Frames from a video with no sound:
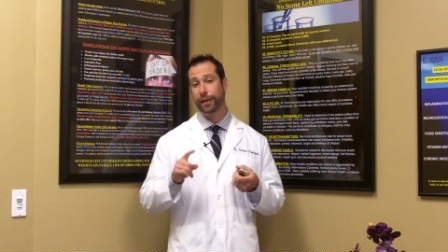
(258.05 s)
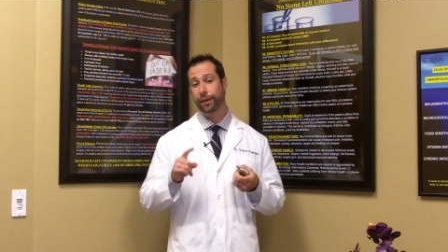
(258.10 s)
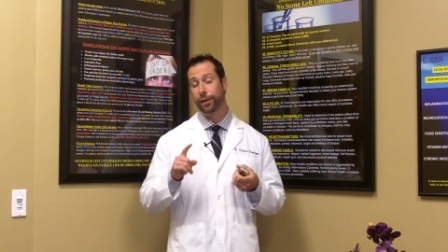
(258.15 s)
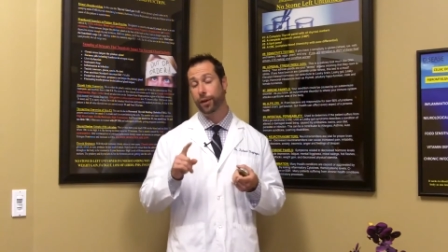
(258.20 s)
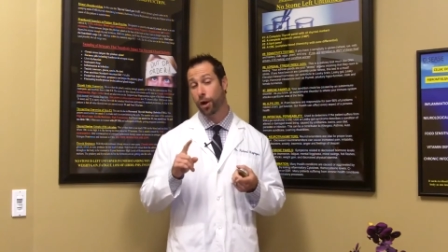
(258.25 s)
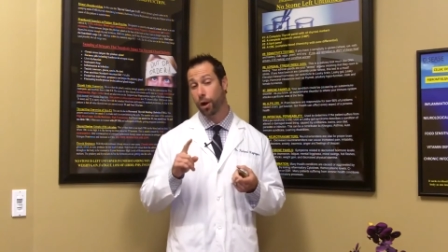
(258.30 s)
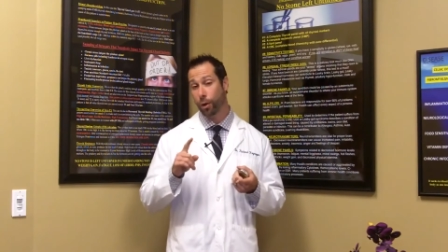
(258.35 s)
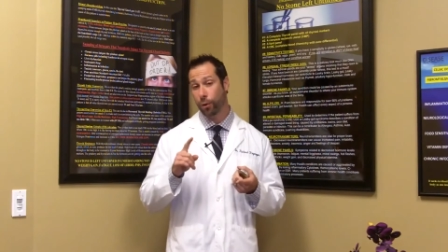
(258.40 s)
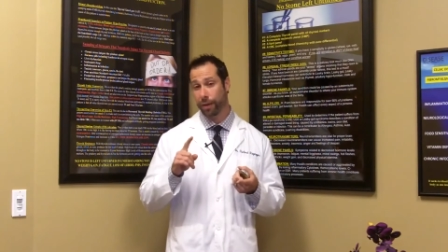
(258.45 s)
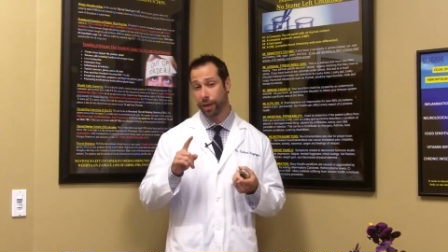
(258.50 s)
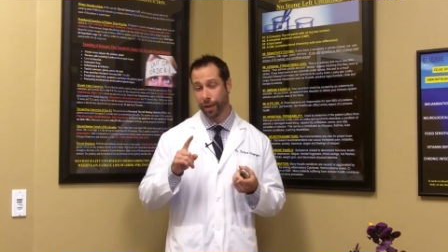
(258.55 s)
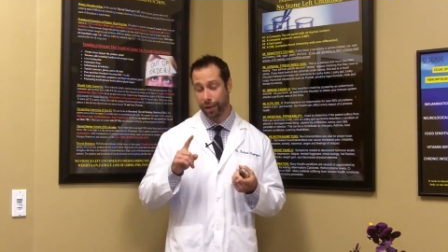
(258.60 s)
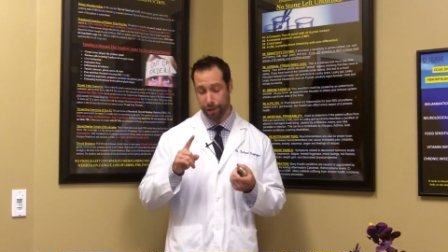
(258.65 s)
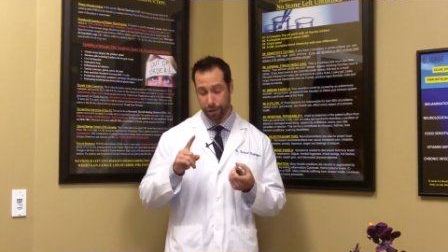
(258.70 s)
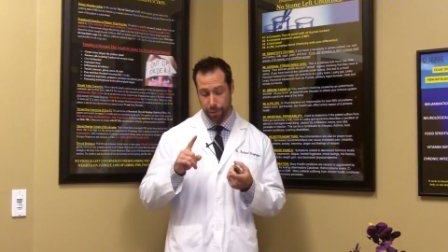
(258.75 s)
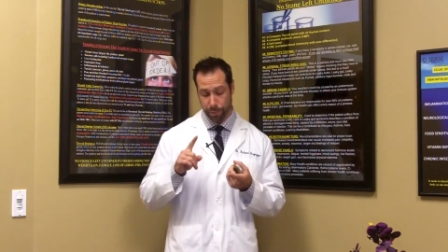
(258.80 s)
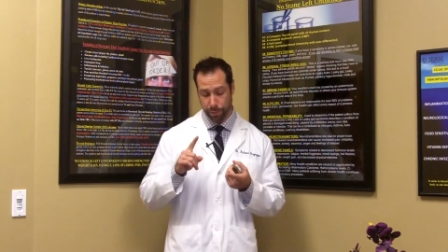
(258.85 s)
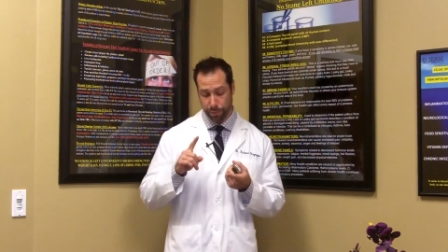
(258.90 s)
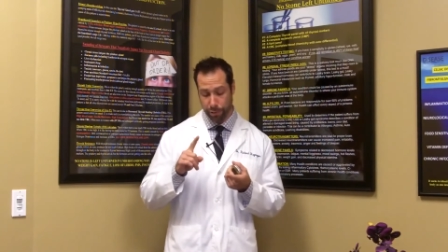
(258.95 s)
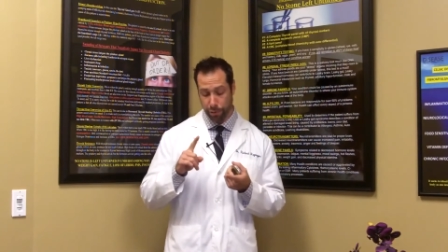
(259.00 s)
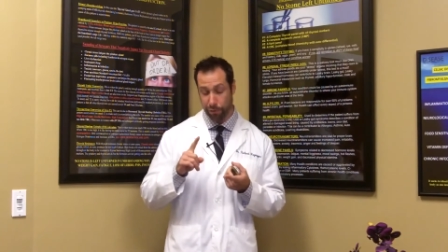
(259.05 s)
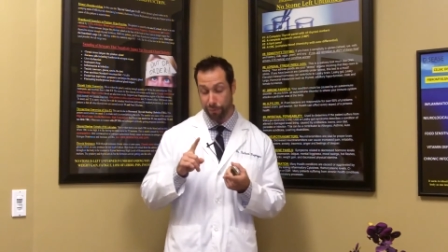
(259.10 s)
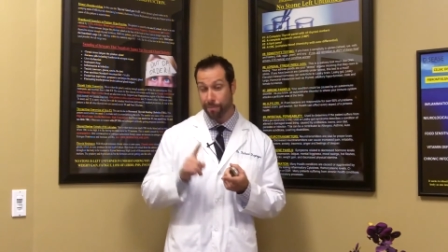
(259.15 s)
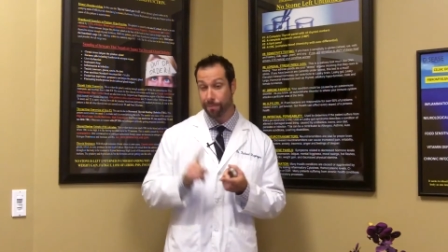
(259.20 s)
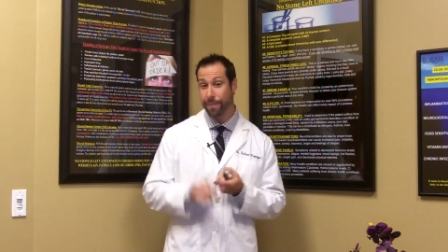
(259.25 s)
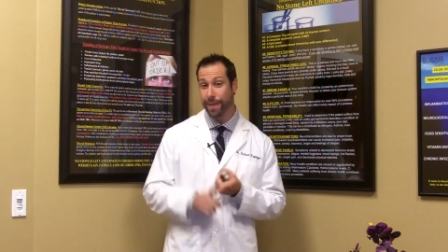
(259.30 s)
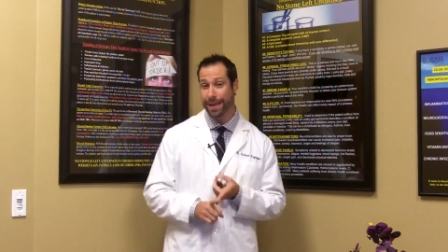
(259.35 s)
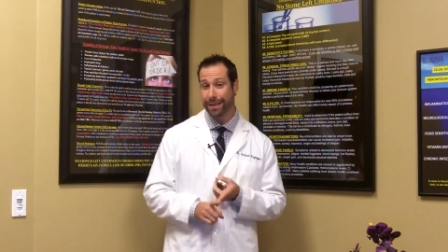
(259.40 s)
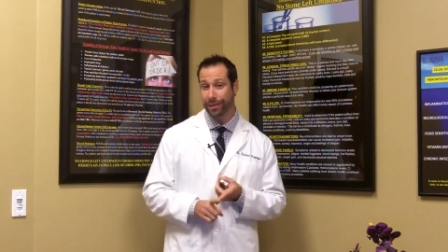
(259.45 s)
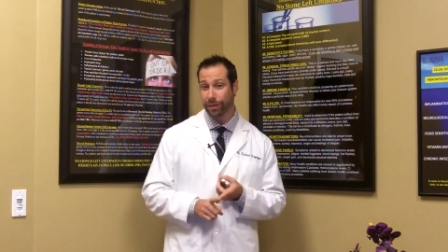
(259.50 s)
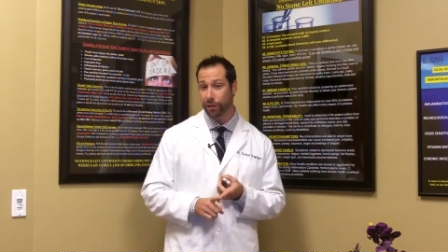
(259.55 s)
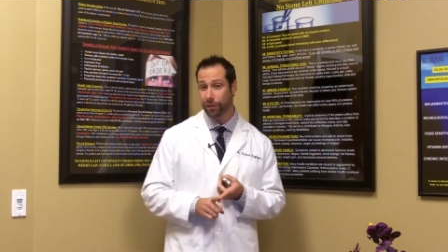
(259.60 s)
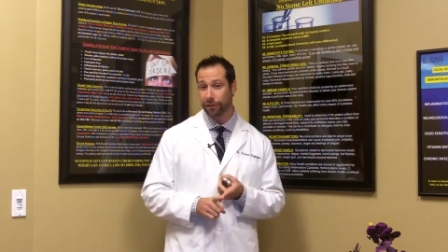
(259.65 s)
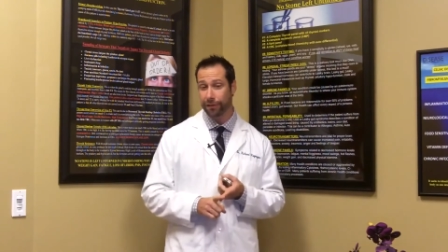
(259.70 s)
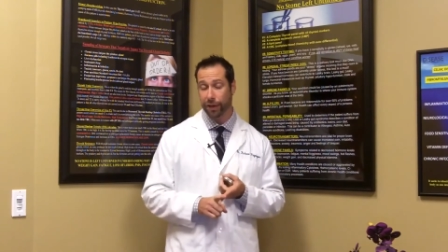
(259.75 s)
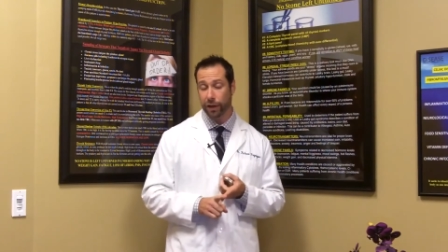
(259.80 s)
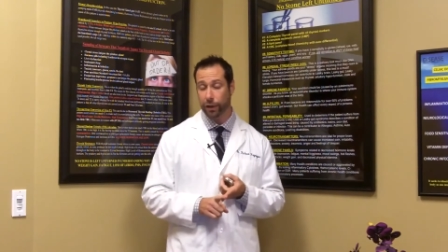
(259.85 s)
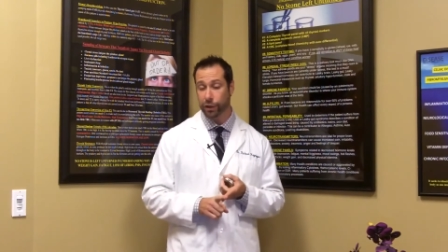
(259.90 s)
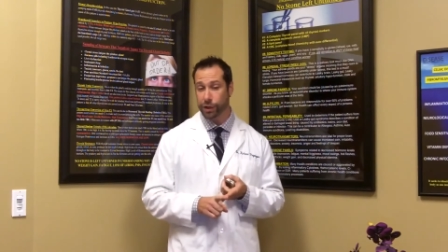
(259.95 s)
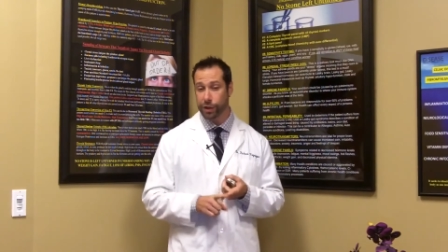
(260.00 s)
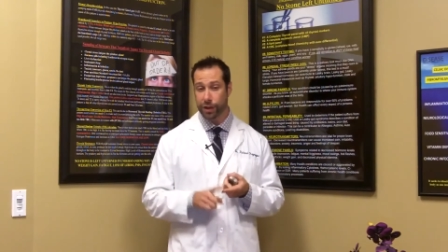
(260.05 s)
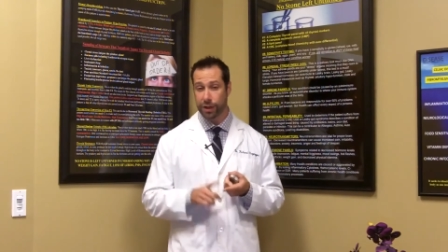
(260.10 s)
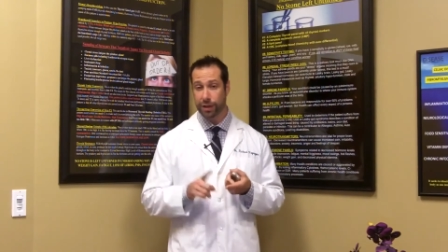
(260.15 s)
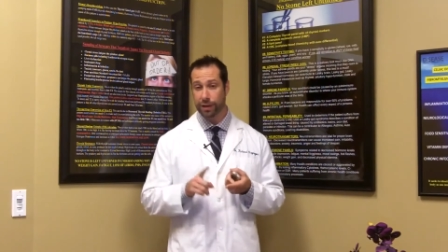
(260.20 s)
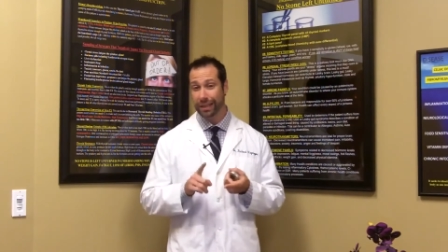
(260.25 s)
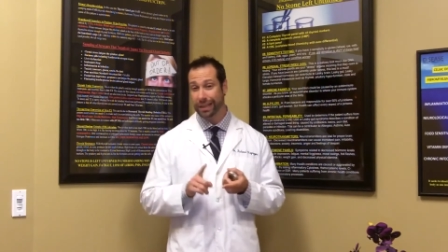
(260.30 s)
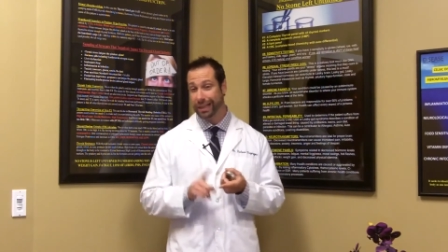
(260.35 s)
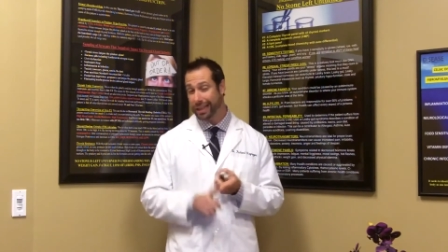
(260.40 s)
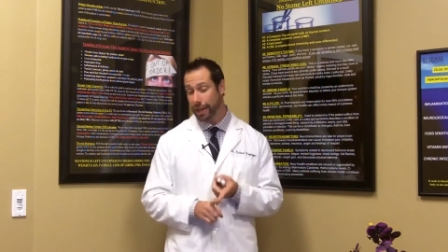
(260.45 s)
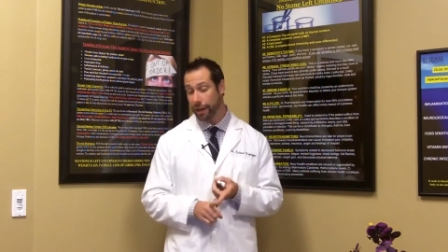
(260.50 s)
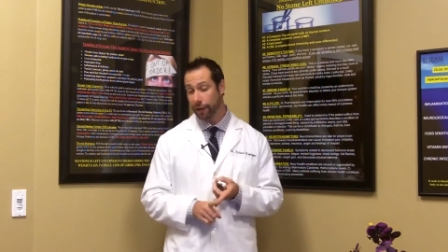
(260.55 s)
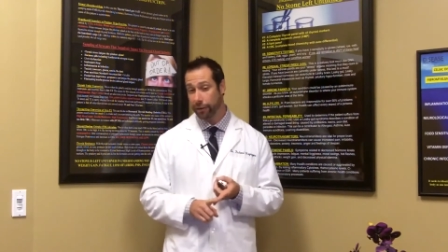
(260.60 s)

We know that it can improve mental function